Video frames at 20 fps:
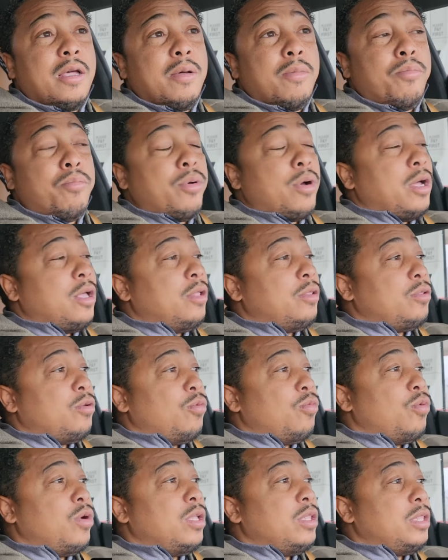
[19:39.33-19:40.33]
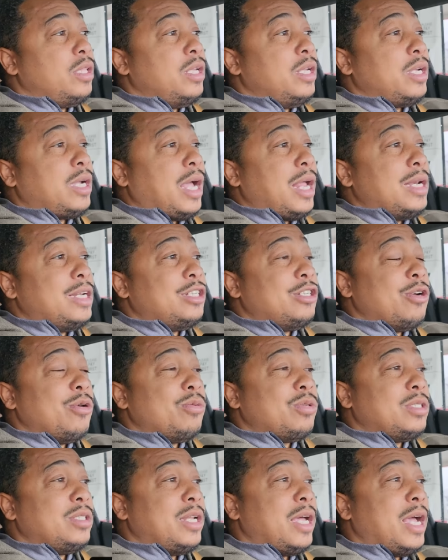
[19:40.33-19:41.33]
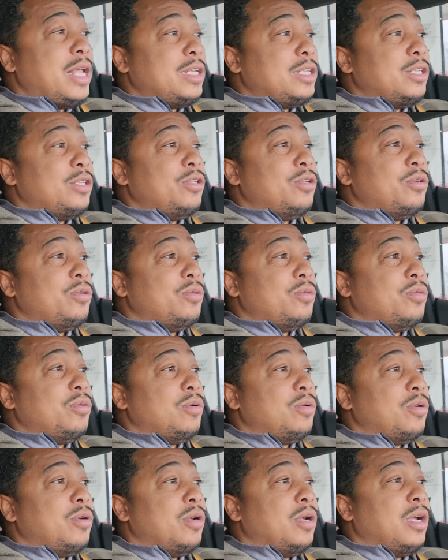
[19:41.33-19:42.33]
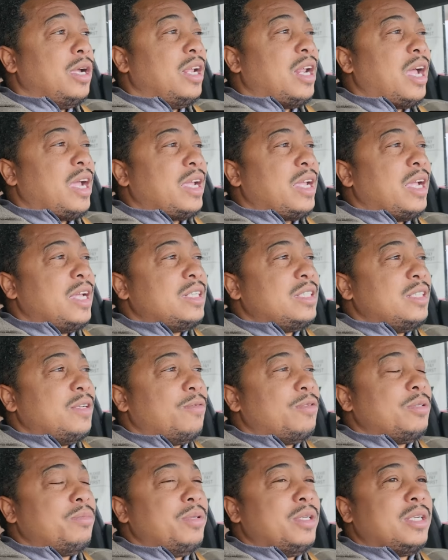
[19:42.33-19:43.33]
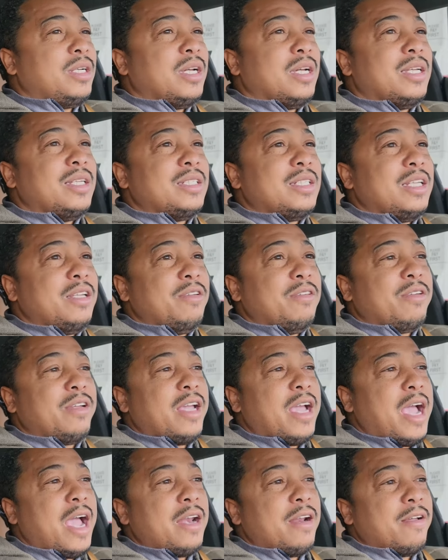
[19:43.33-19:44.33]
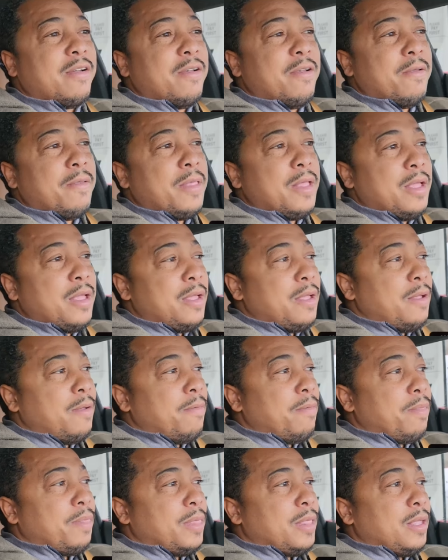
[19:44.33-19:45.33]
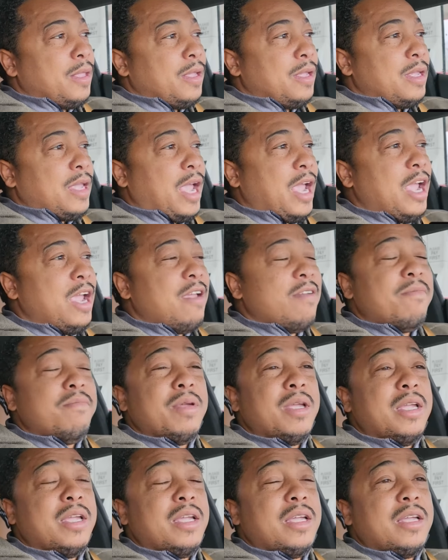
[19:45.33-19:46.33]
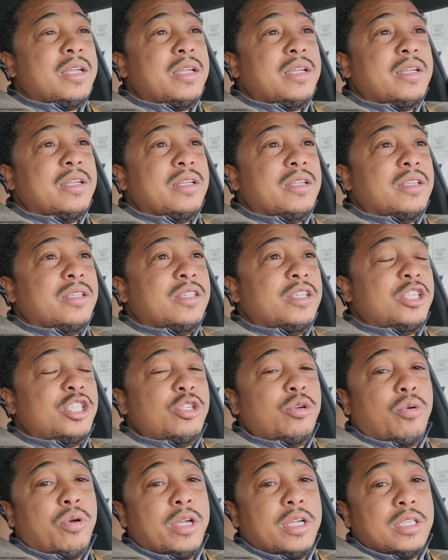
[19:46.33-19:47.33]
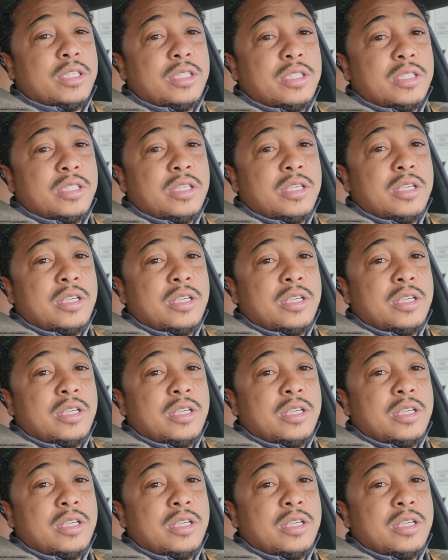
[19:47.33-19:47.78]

But the one thing I chose not to do, and I guess it was because he kind of gave me the choice,